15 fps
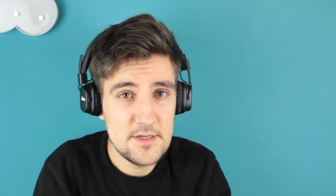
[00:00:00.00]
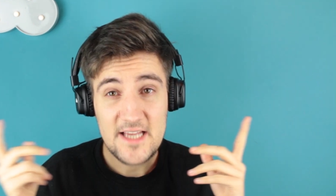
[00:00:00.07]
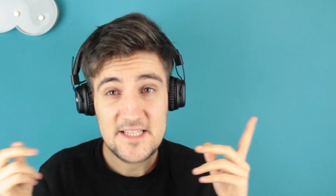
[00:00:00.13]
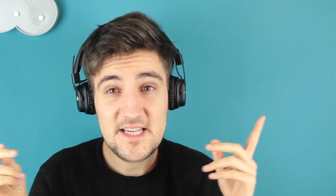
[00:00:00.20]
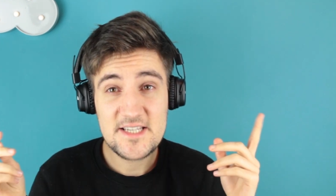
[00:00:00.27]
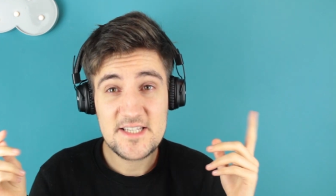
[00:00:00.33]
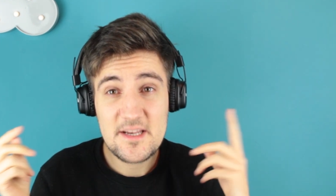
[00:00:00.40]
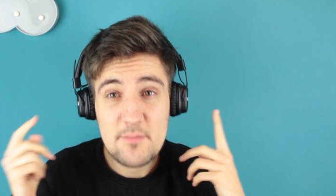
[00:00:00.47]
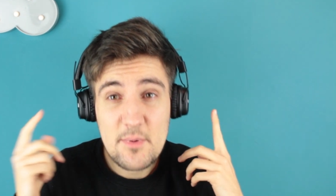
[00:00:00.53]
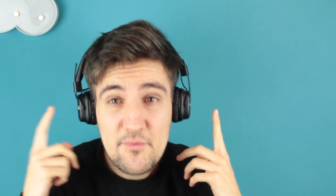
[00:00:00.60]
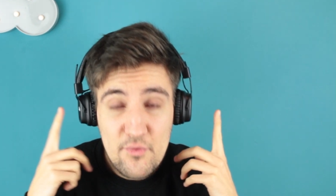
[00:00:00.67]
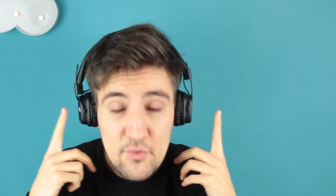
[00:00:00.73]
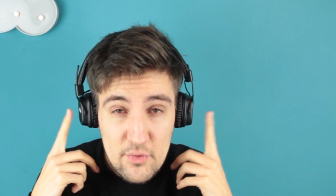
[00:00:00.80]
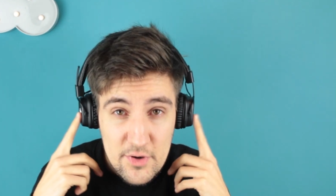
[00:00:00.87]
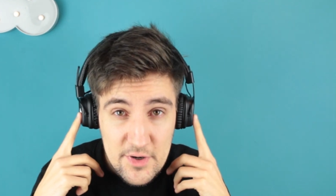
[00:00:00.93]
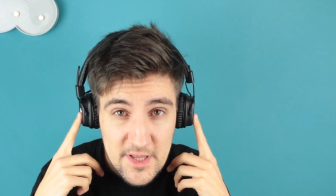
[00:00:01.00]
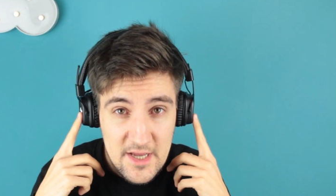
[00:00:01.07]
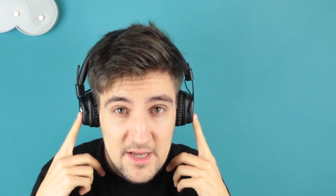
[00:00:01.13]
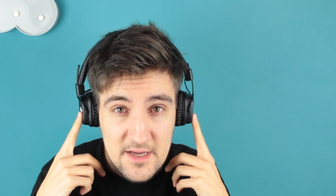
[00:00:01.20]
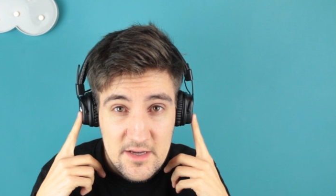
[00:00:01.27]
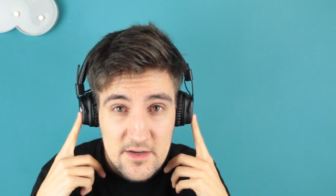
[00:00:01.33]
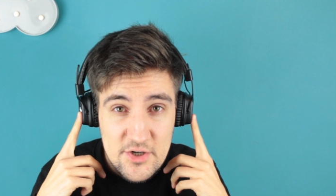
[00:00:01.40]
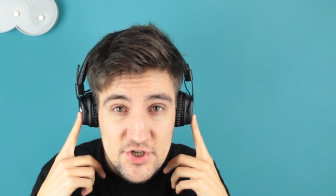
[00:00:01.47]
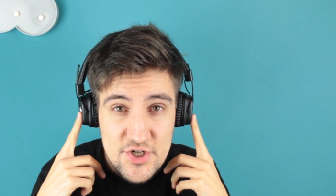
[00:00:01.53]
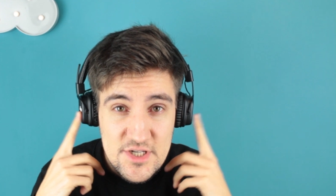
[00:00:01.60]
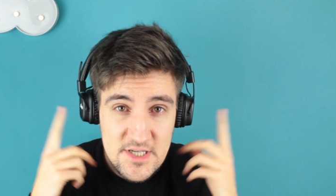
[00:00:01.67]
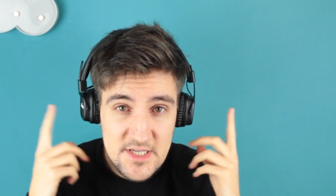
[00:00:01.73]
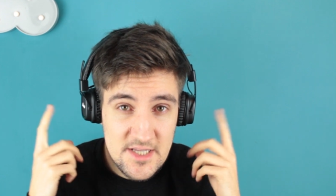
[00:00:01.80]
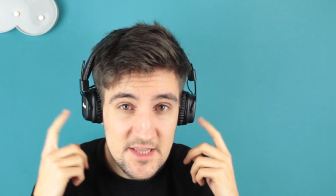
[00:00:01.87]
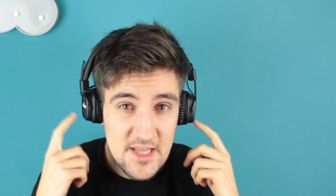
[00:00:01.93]
As I said before, the
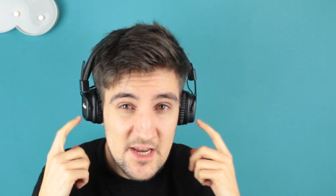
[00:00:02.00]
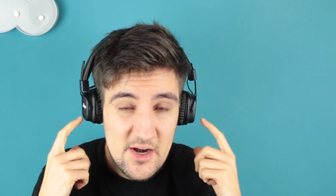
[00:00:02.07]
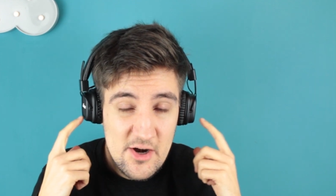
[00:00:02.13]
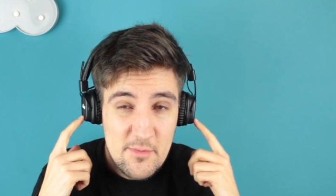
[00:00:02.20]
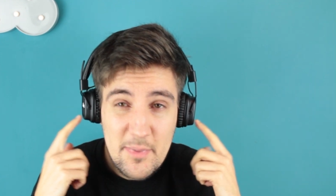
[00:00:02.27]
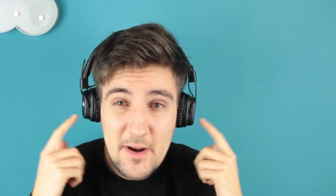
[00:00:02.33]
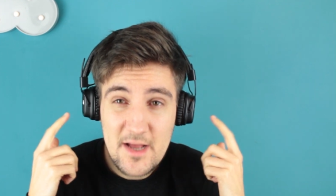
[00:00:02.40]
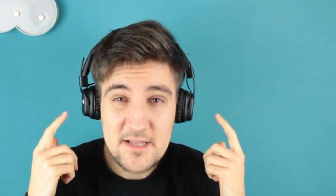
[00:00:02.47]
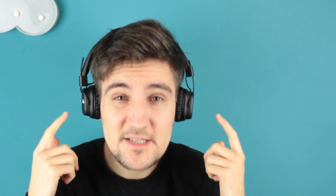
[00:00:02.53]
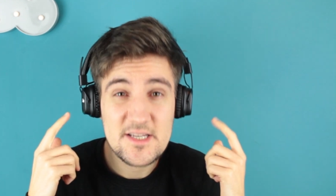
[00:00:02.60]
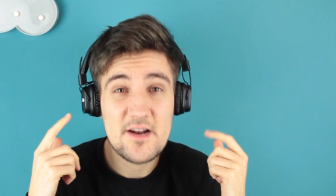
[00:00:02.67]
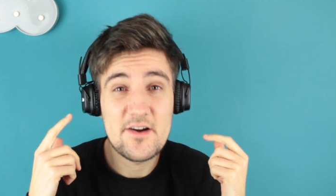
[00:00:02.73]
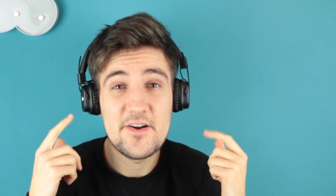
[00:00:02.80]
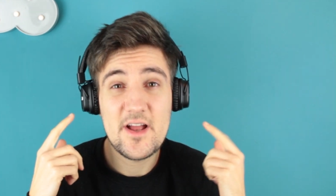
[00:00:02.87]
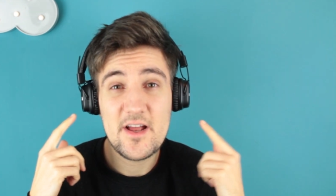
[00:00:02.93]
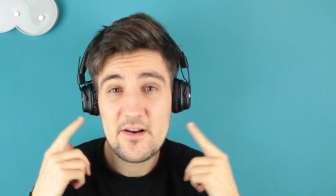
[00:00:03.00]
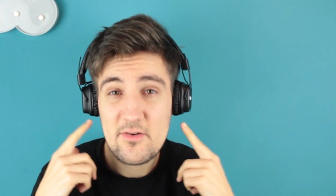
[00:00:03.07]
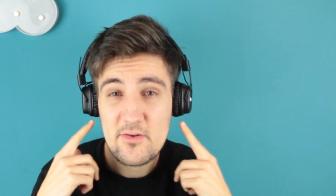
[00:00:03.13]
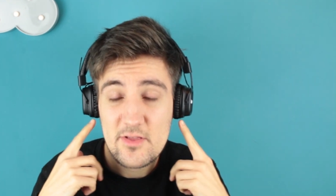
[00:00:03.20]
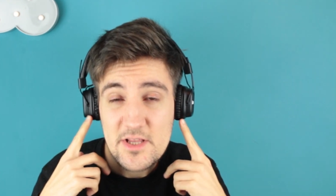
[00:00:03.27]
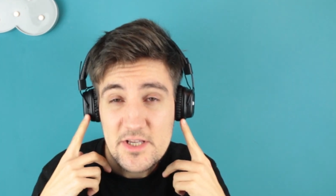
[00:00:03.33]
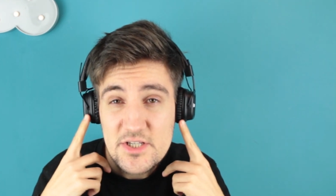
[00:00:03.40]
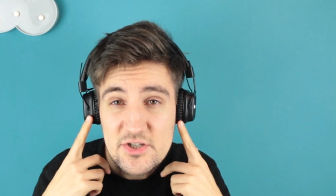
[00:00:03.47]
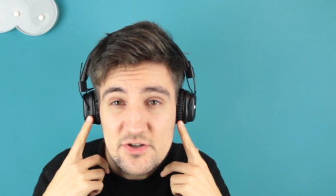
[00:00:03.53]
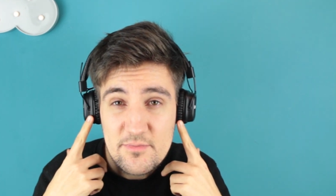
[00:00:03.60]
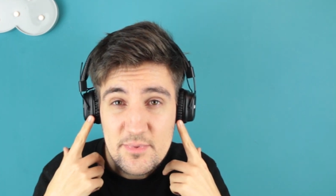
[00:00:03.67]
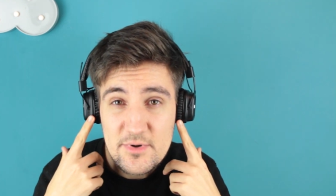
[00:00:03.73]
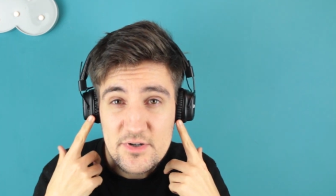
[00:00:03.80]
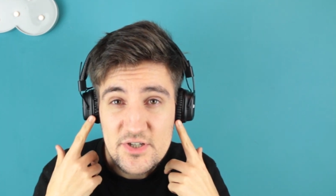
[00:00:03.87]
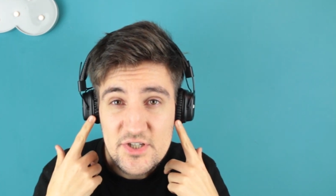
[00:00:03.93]
cushions in the earpads are not only
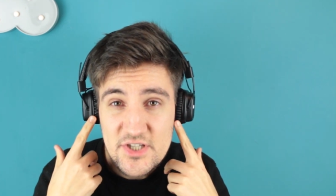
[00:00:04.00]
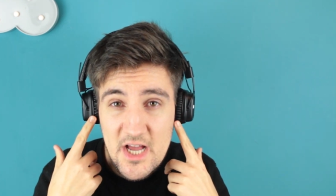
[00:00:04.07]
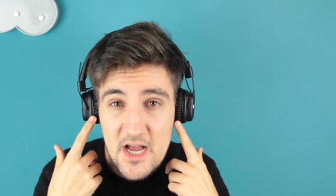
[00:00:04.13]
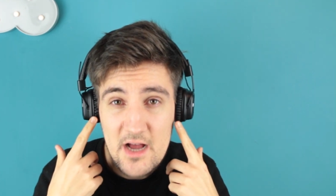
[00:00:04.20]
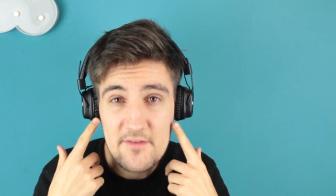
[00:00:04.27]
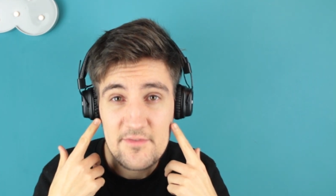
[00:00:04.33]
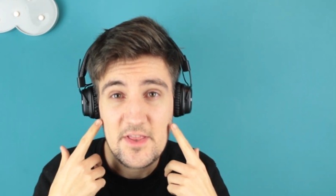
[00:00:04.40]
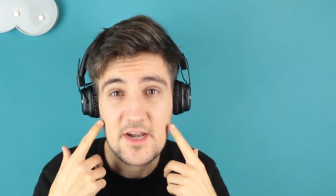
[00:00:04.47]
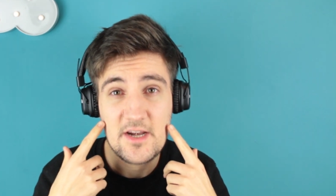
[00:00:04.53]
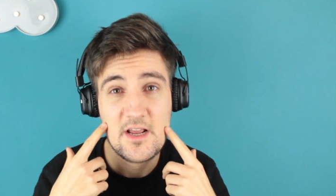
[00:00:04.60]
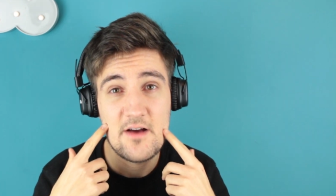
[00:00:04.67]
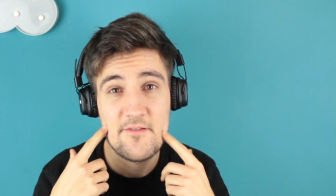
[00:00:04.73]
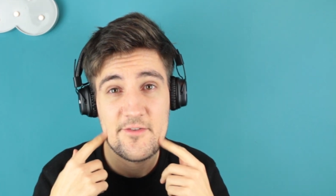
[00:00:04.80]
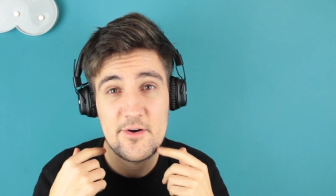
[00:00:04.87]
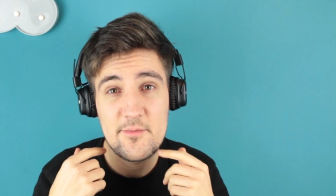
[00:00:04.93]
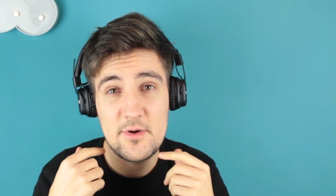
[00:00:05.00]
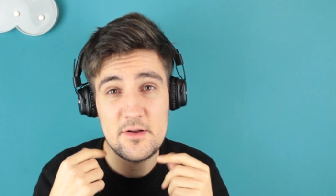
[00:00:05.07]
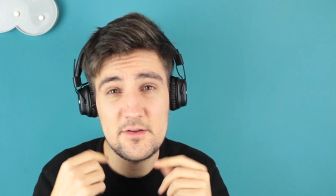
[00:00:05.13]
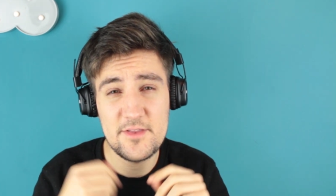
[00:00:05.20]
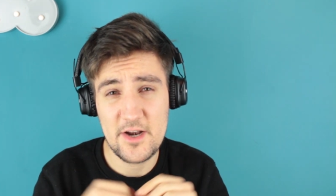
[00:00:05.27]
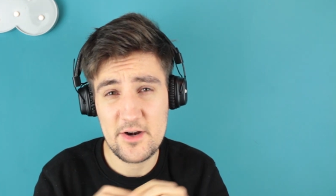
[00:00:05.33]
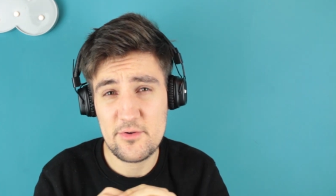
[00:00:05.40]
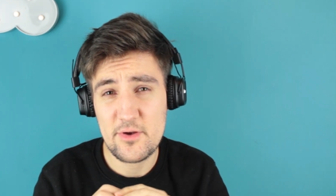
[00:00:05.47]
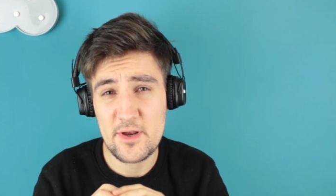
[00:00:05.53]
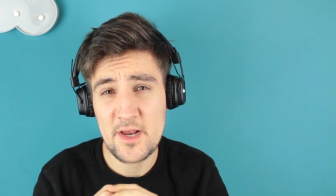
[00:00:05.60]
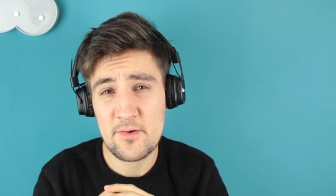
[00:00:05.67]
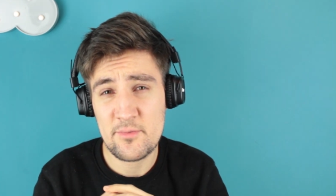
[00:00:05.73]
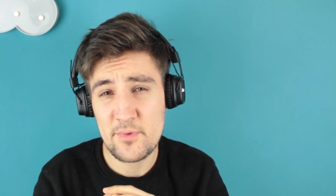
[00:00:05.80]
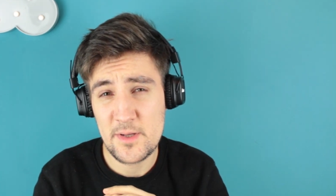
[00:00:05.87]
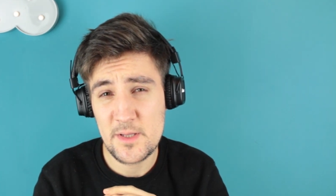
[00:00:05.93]
super soft and comfortable, they're doing
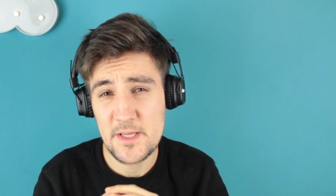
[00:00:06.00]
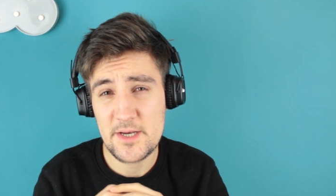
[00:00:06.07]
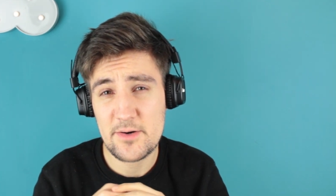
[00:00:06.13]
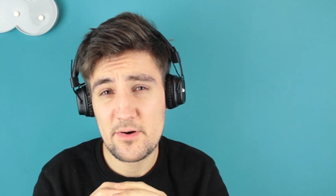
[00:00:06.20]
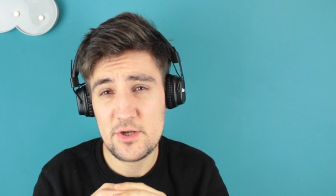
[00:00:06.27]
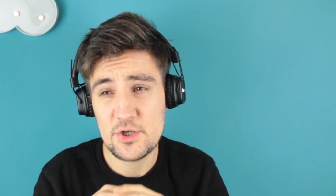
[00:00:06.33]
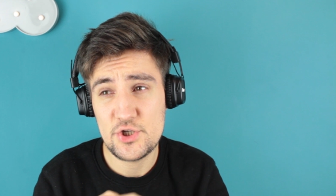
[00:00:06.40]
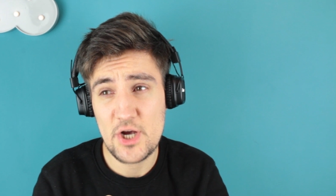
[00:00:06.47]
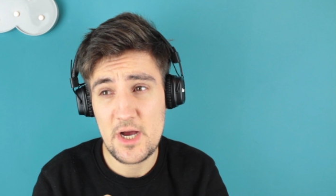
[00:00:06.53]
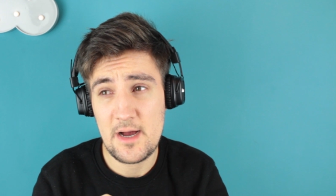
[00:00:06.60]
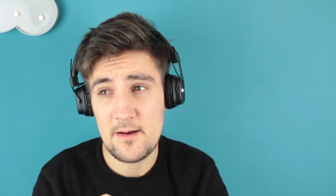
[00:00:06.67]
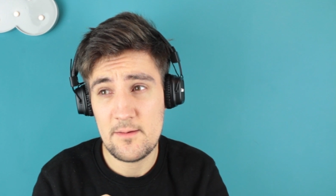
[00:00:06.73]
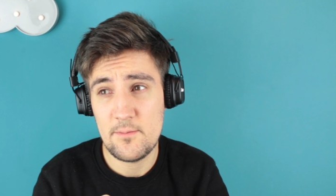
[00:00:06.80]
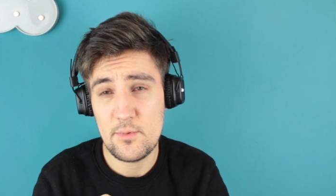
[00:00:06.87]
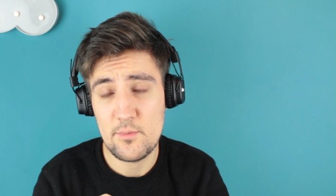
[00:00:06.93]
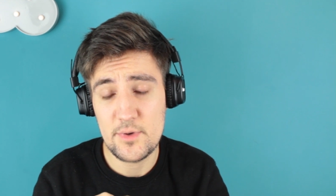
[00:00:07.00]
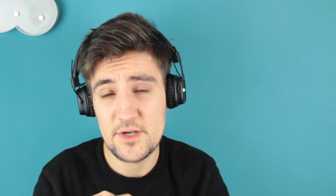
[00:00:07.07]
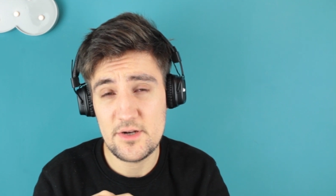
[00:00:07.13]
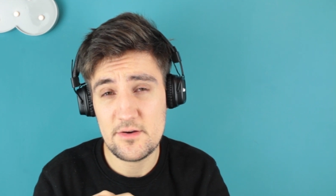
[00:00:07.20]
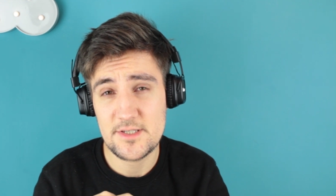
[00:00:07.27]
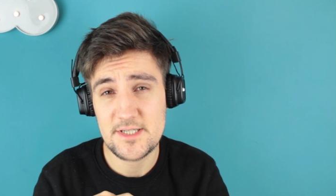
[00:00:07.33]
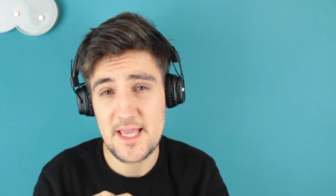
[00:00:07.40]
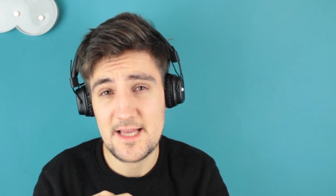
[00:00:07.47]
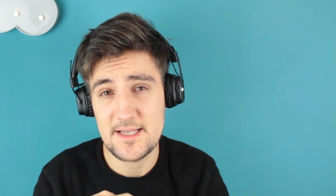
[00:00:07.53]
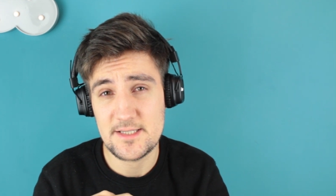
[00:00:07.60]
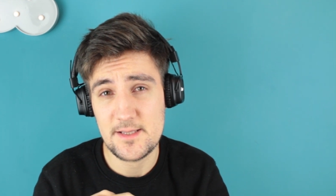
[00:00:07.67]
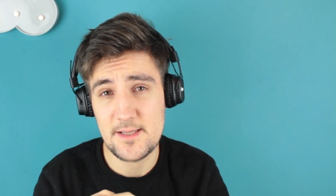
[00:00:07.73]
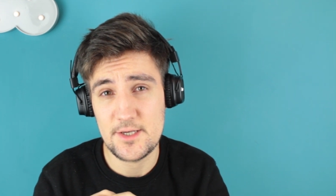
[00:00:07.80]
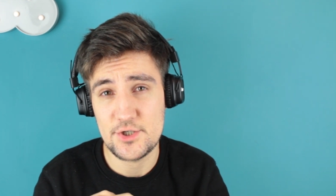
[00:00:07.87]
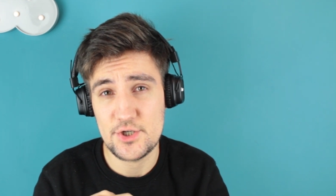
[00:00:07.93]
a really great job with noise
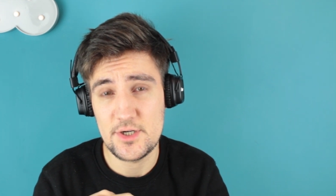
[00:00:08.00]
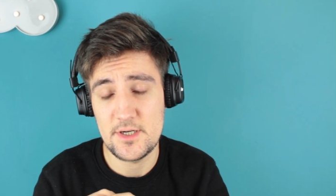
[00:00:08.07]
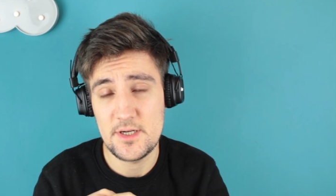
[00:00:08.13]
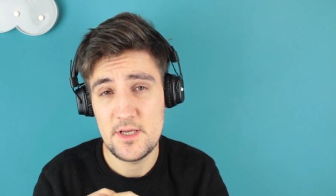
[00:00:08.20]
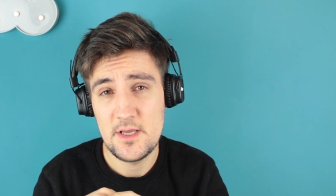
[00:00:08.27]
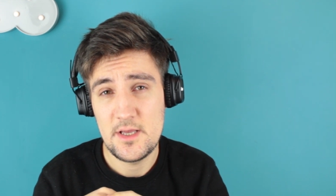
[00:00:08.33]
cancellation.